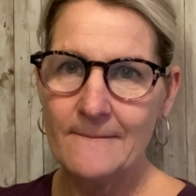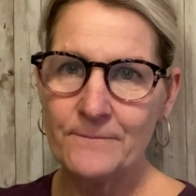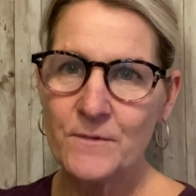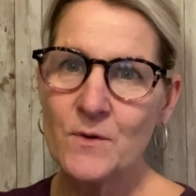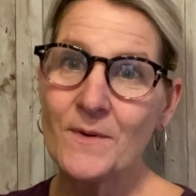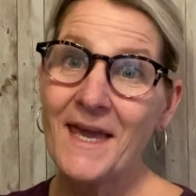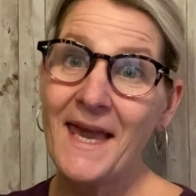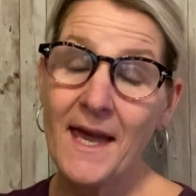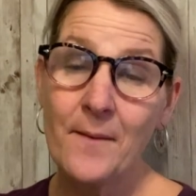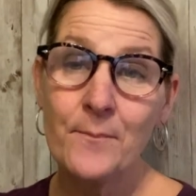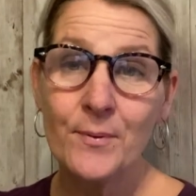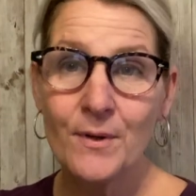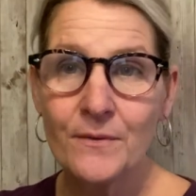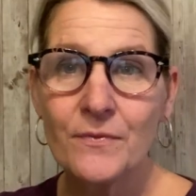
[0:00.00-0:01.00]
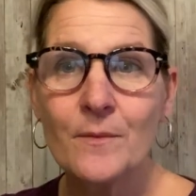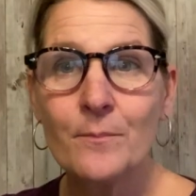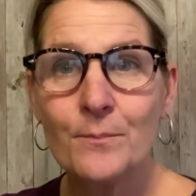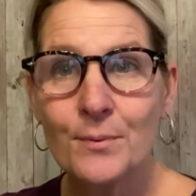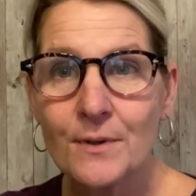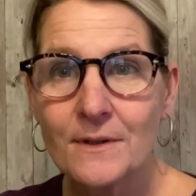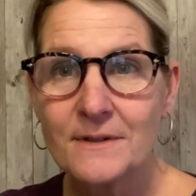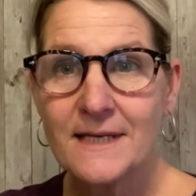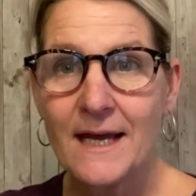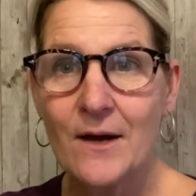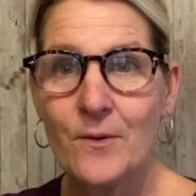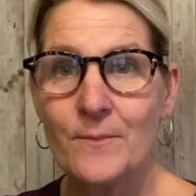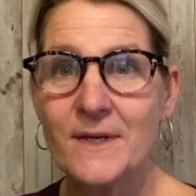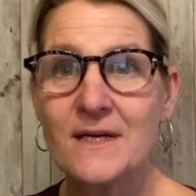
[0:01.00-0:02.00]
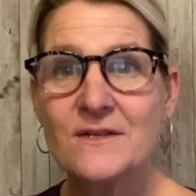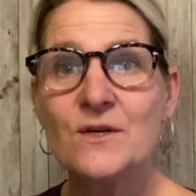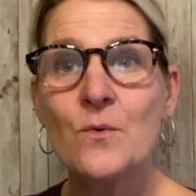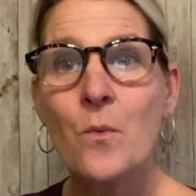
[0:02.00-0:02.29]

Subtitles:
you can't put the book down because you